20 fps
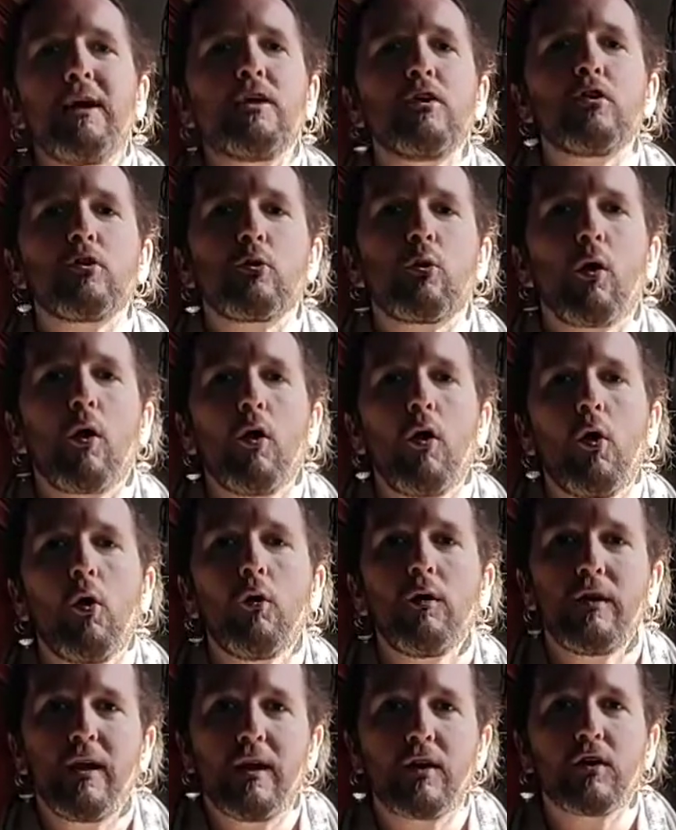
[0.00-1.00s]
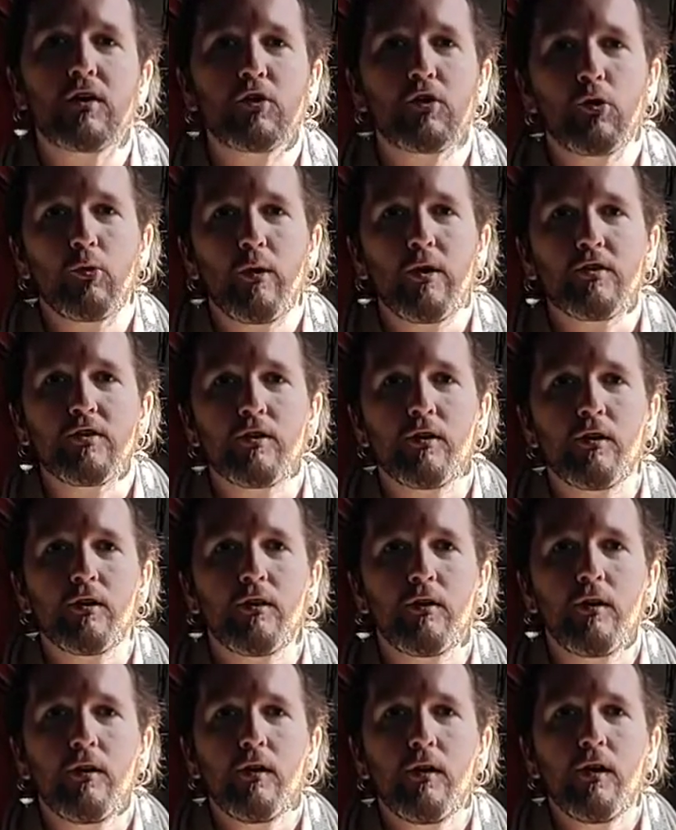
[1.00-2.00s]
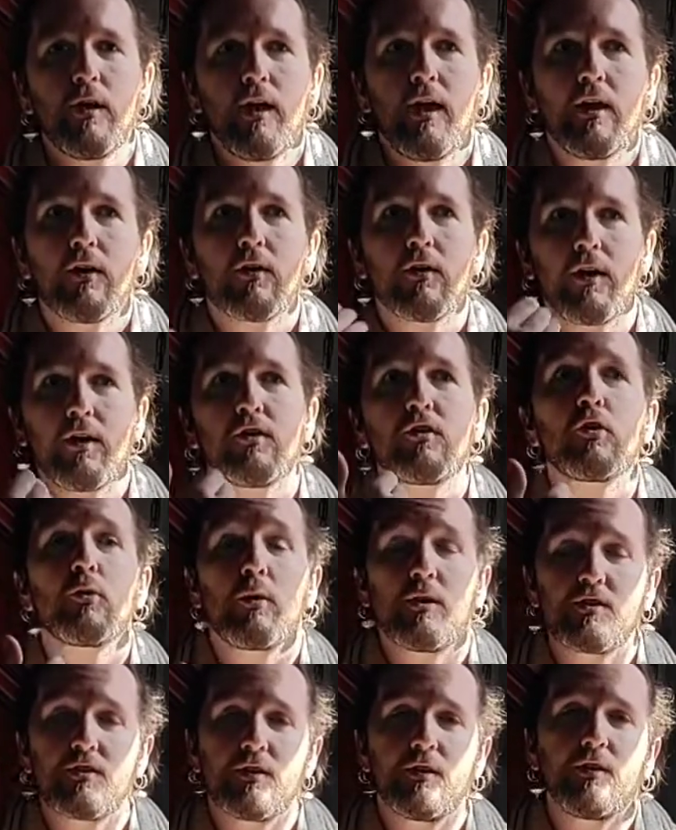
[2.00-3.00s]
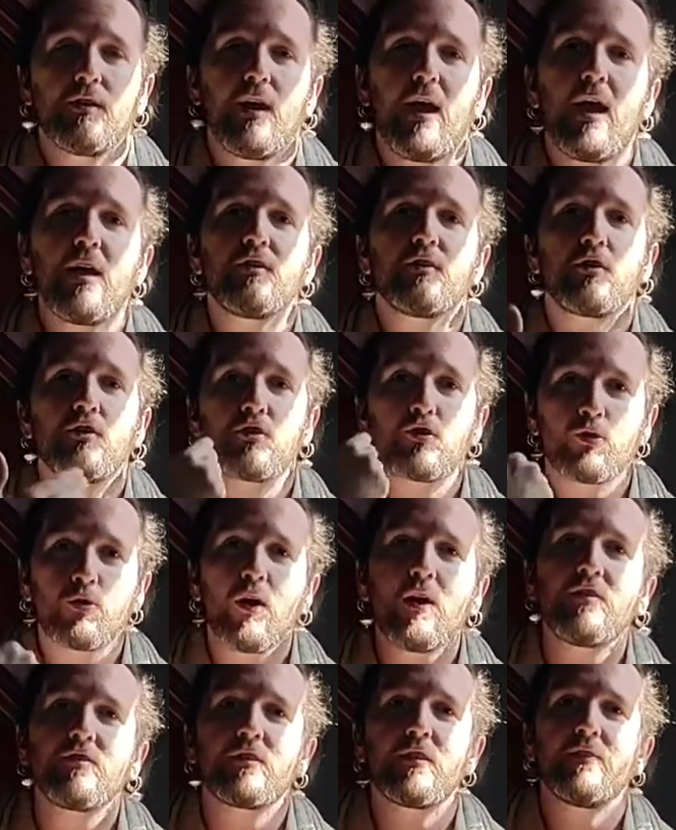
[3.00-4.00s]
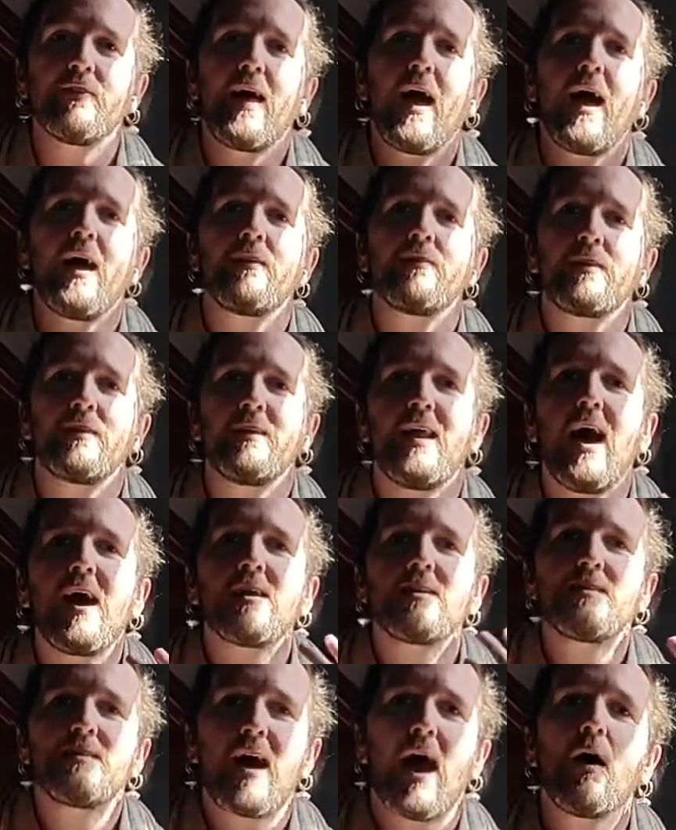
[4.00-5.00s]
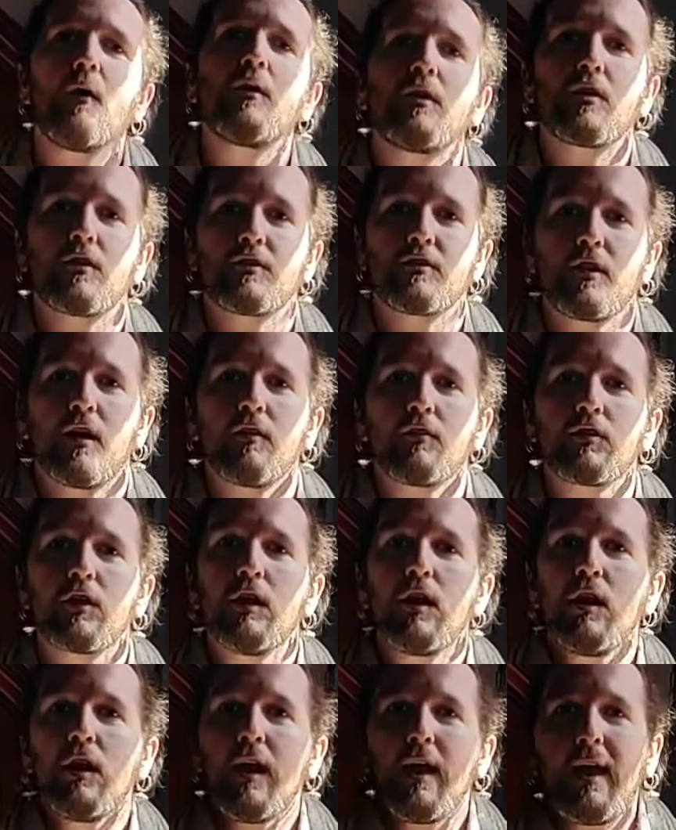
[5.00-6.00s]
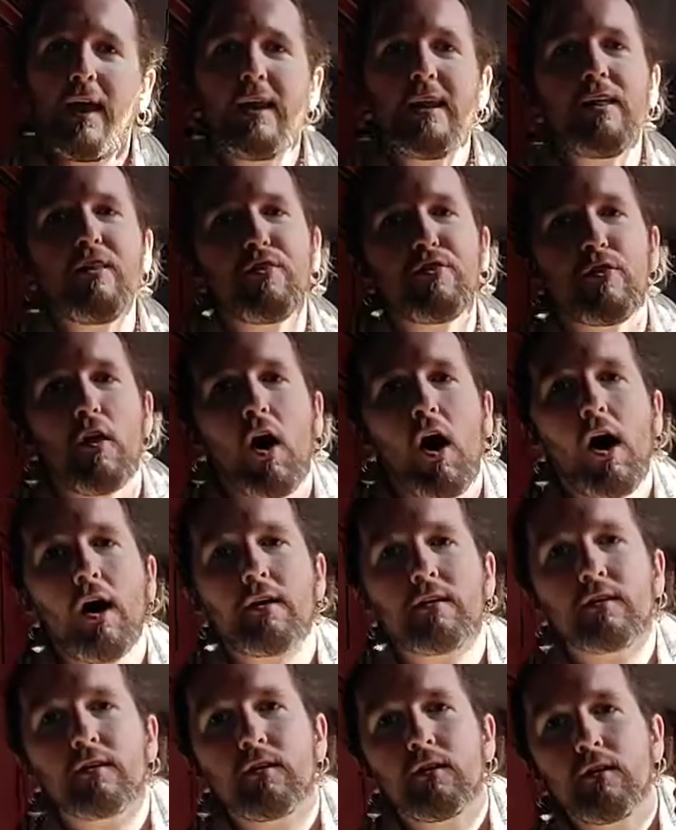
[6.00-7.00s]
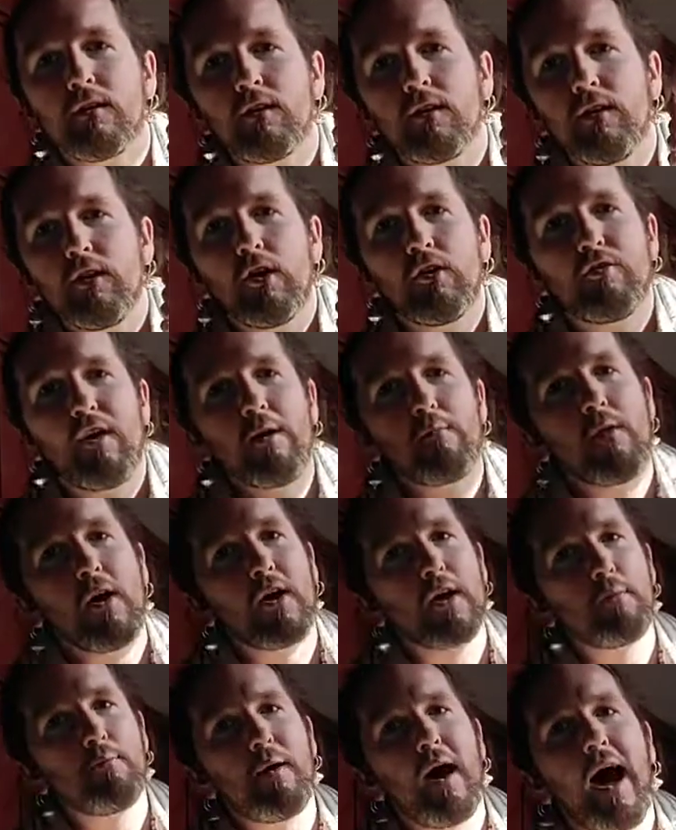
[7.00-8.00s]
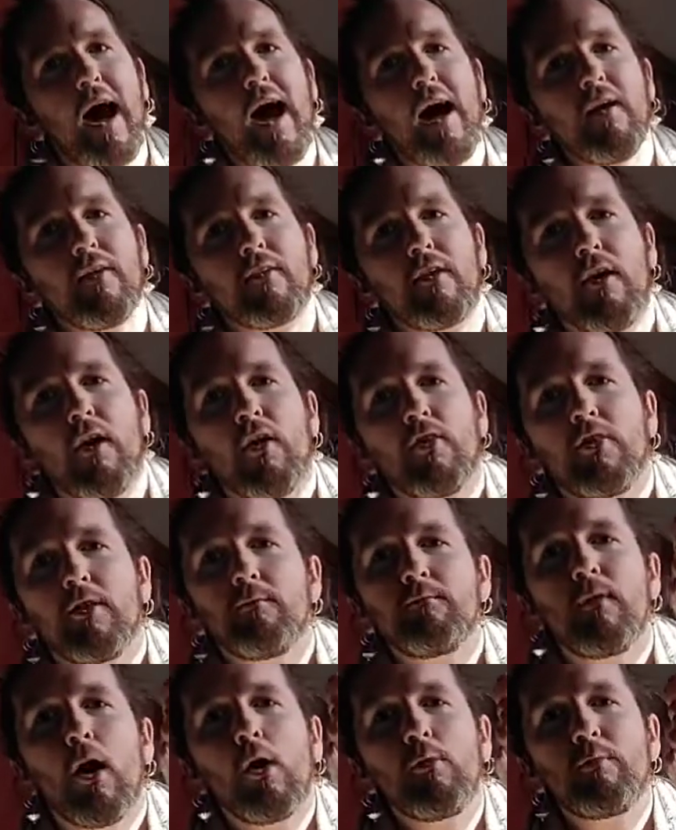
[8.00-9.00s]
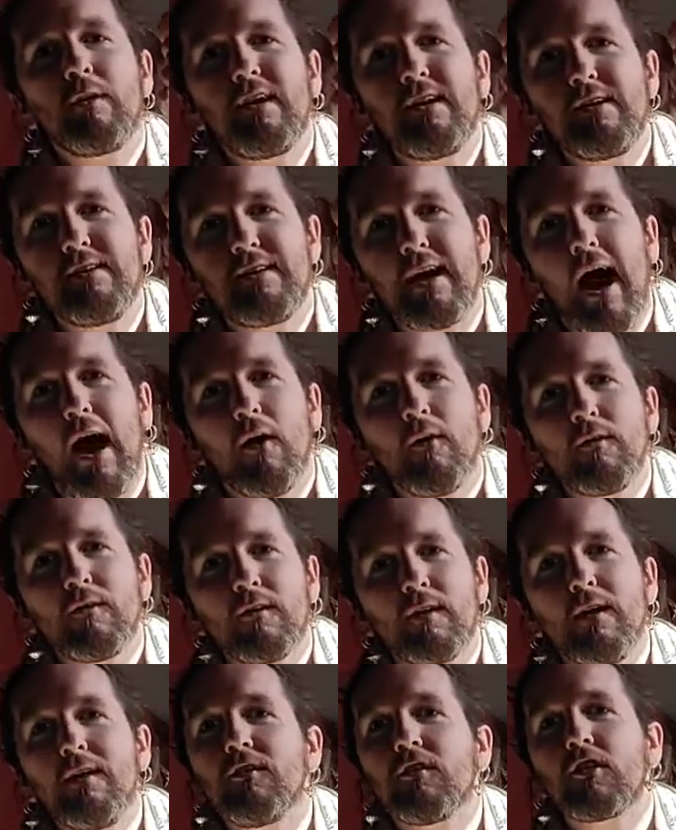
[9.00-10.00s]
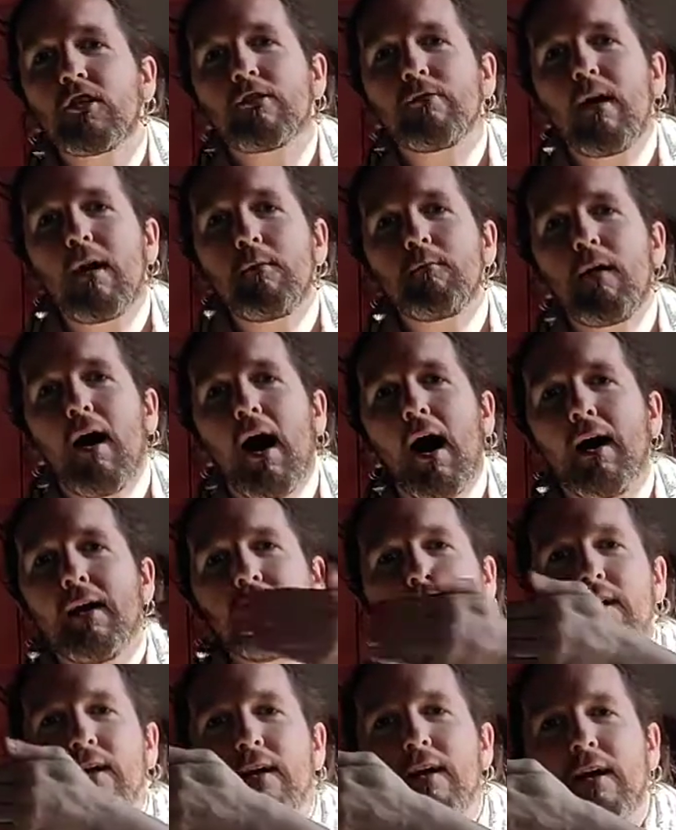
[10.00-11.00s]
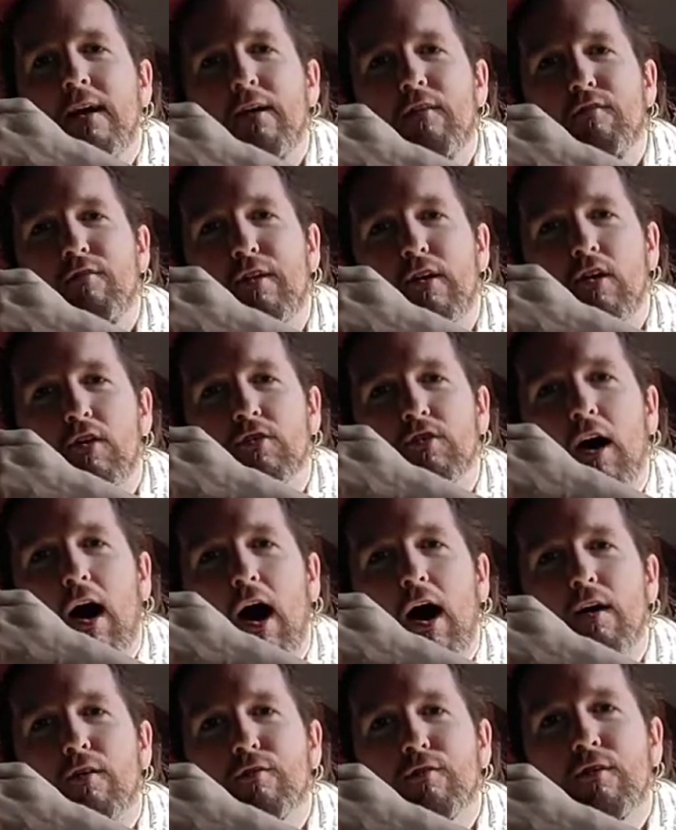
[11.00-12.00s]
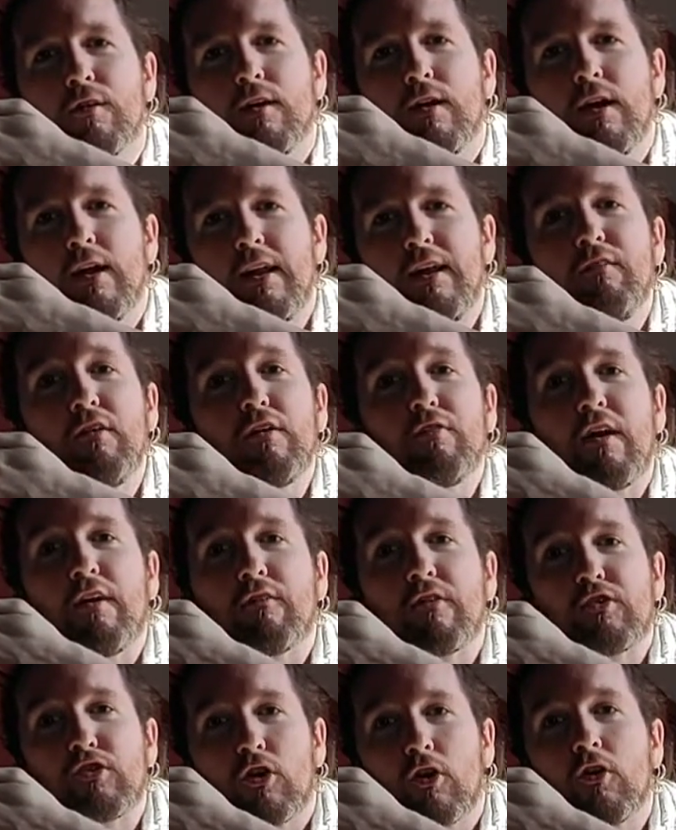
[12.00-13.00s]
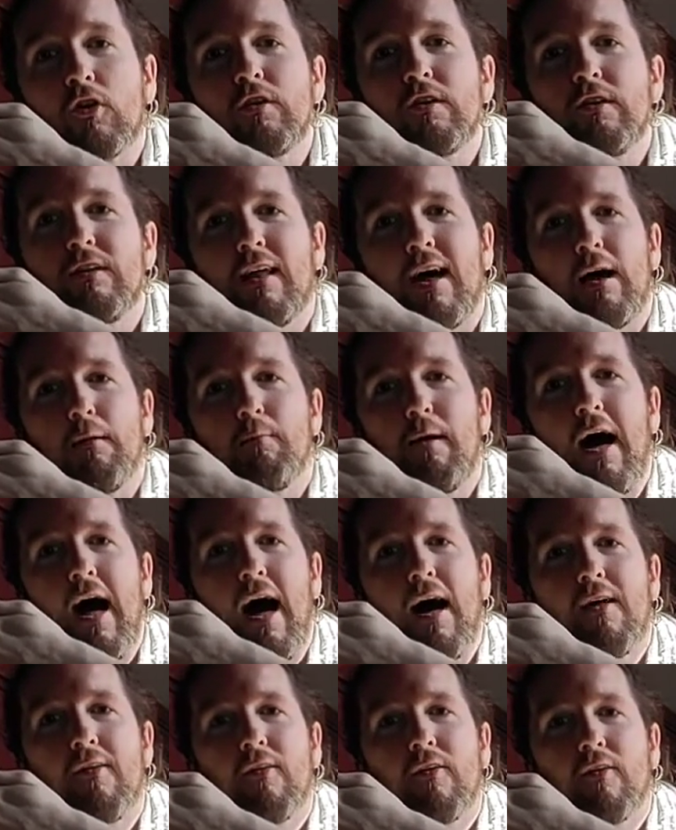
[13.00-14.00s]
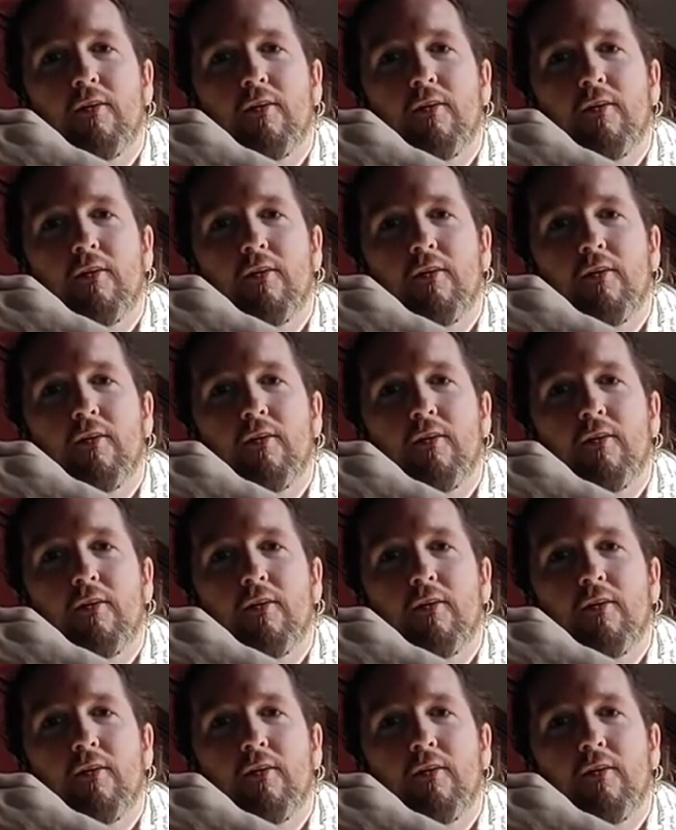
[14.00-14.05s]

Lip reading: into our own inner intuition, and to trust in that, and to not doubt ourselves. Any thought, you know, if I'm on a path, the moment doubt enters my mind, it veers off. And even if I return to that path,